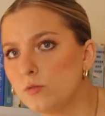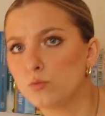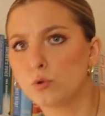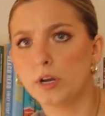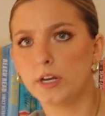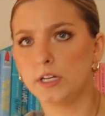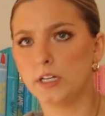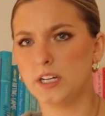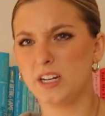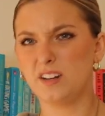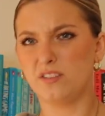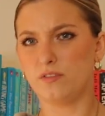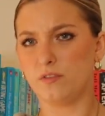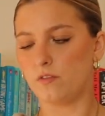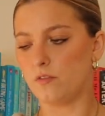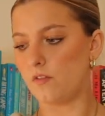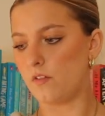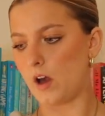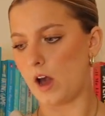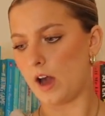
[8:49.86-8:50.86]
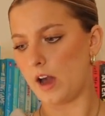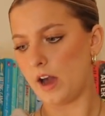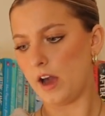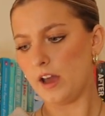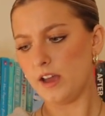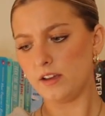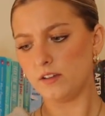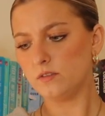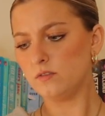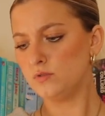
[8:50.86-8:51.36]
rated it a
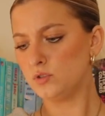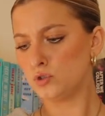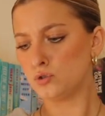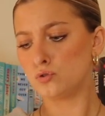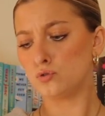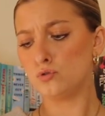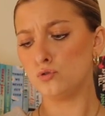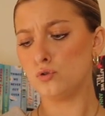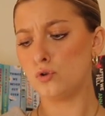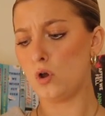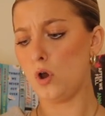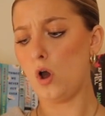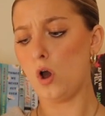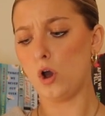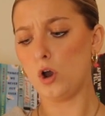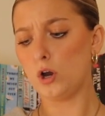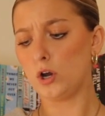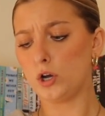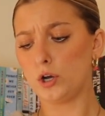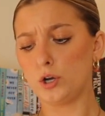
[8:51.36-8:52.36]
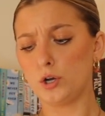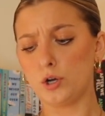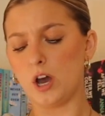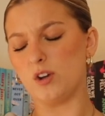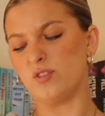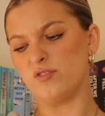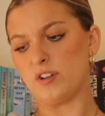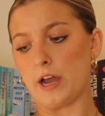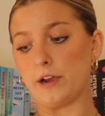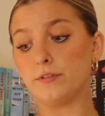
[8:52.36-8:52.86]
5 star.
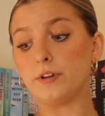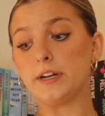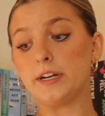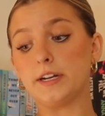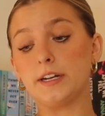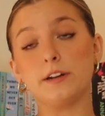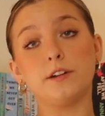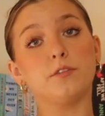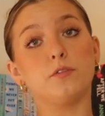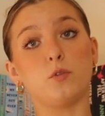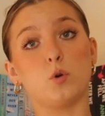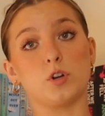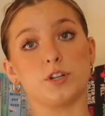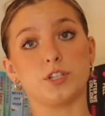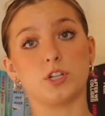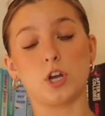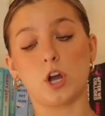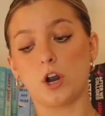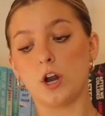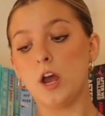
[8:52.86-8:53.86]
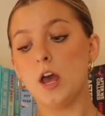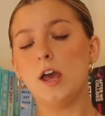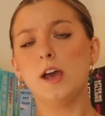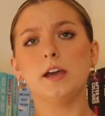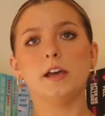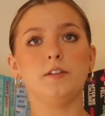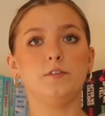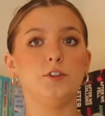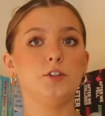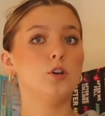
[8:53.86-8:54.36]
Oh, I rated it a 4 star.
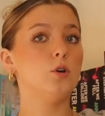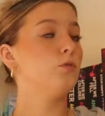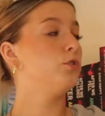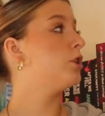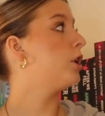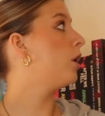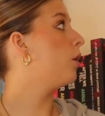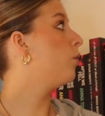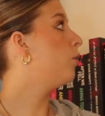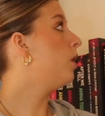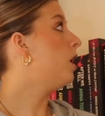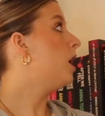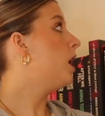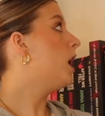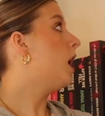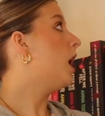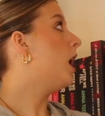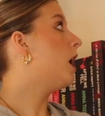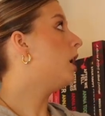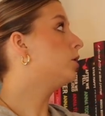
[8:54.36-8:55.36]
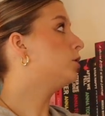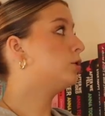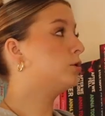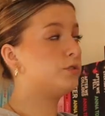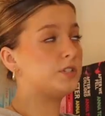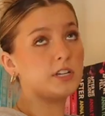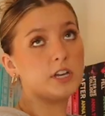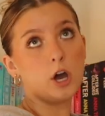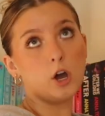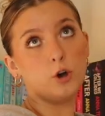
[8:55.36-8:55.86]
If you don't know,
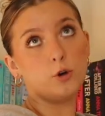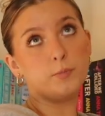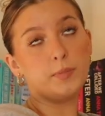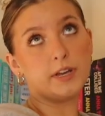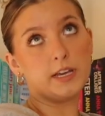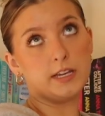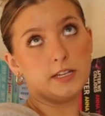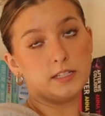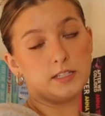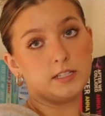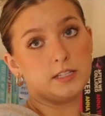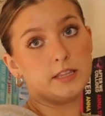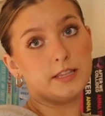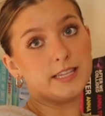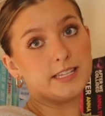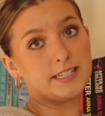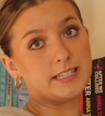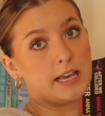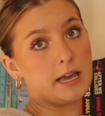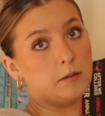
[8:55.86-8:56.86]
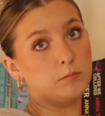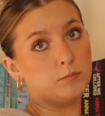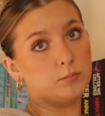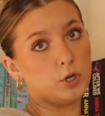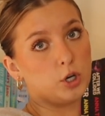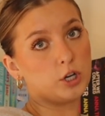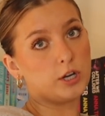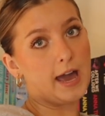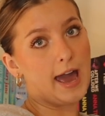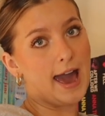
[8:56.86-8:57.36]
Losing Hope is the same
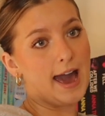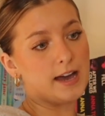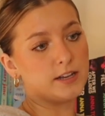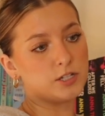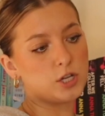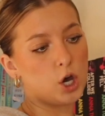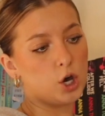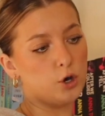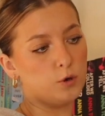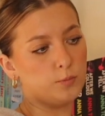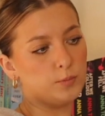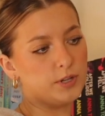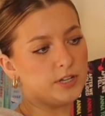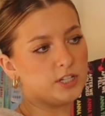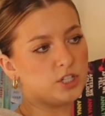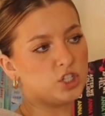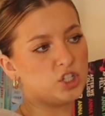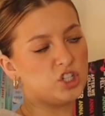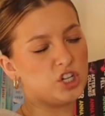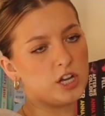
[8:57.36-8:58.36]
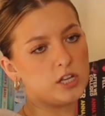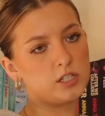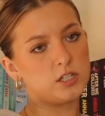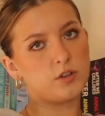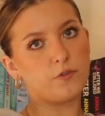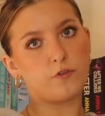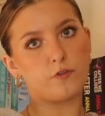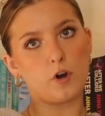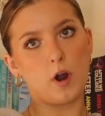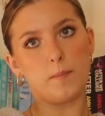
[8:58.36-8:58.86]
book as Hopeless,
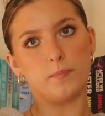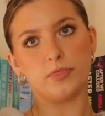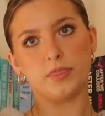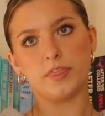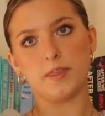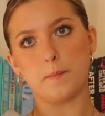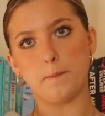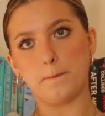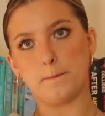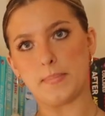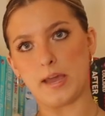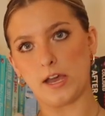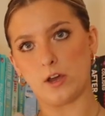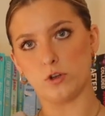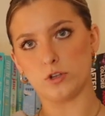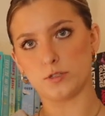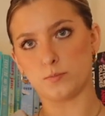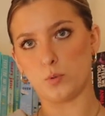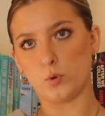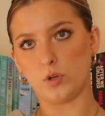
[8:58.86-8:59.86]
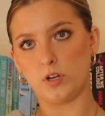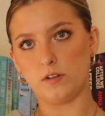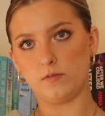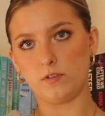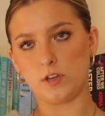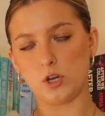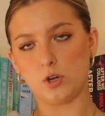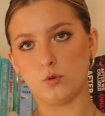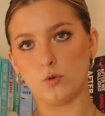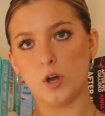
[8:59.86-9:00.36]
just from the male's point of
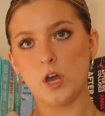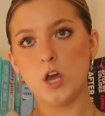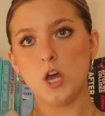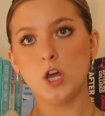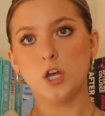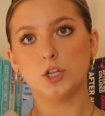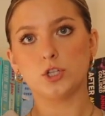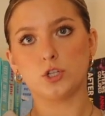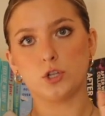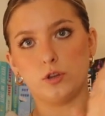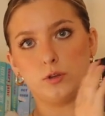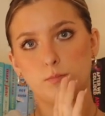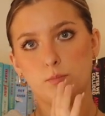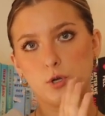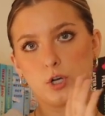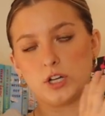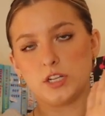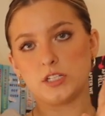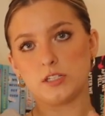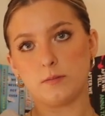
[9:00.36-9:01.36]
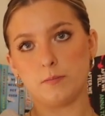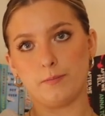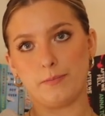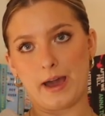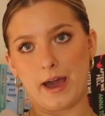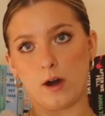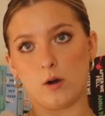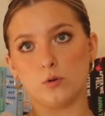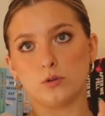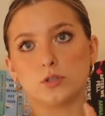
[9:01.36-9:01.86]
view. So the book is
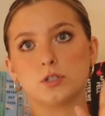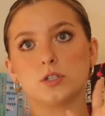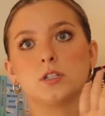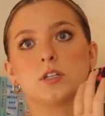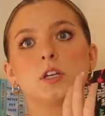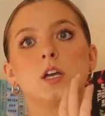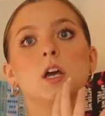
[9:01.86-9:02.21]
about